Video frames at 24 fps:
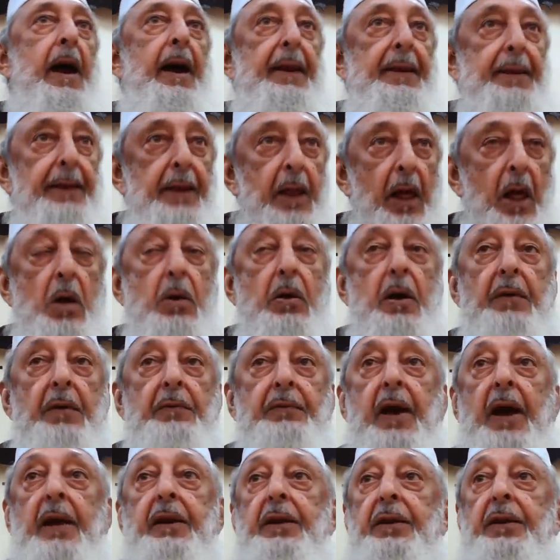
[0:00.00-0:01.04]
And now
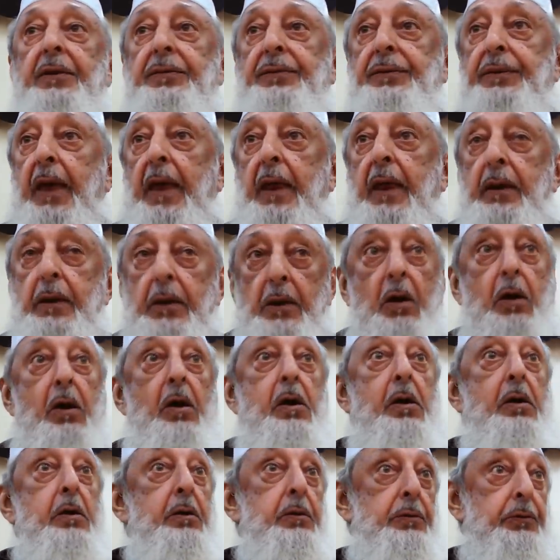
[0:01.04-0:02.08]
Afghanistan
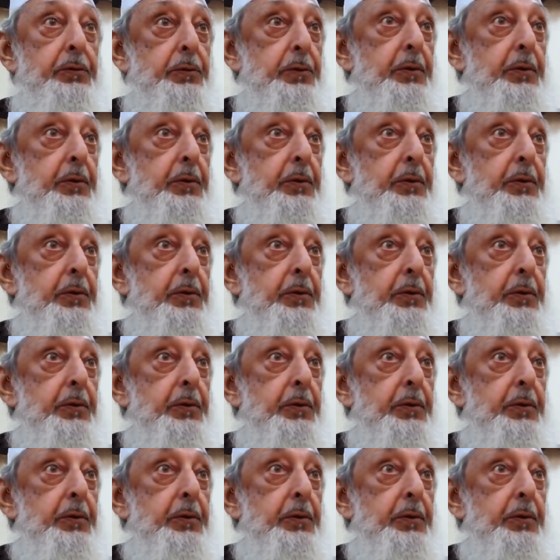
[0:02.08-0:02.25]
longs